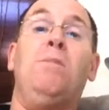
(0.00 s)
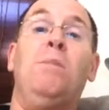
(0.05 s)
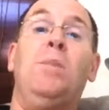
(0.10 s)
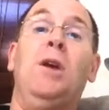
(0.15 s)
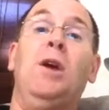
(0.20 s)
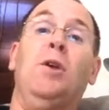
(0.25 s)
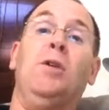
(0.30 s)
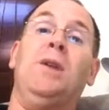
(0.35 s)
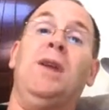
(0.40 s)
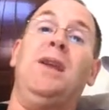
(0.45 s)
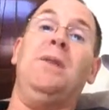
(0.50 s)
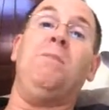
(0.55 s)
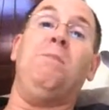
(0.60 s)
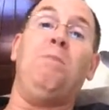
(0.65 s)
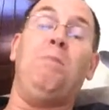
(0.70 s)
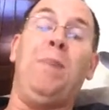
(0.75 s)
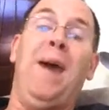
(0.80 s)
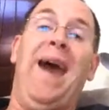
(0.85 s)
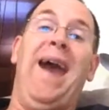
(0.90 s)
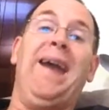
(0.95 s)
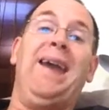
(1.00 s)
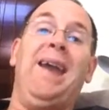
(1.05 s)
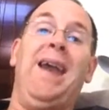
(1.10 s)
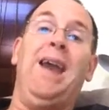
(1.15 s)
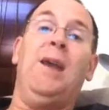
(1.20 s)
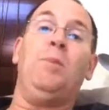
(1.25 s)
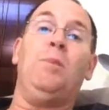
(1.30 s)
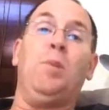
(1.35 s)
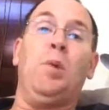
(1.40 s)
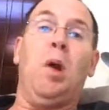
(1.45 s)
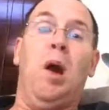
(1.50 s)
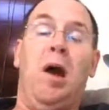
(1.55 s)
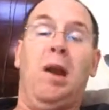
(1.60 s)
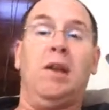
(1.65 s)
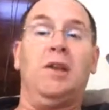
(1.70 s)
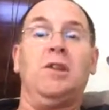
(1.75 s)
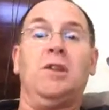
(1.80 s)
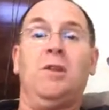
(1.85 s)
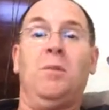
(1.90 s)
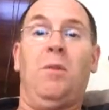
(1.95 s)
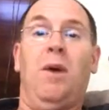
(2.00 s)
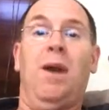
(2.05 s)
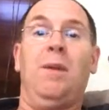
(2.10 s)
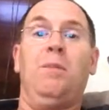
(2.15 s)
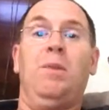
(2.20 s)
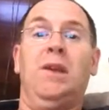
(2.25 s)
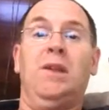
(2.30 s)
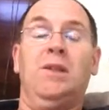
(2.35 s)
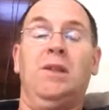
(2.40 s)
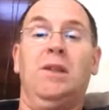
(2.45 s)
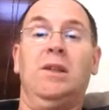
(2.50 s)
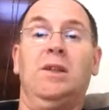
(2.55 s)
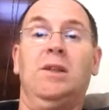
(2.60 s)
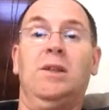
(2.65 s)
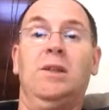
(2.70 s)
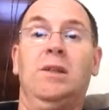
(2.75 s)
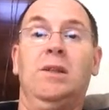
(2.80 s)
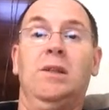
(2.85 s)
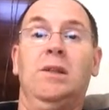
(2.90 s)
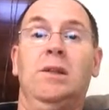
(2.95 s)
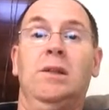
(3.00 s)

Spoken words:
building back-end products to my business.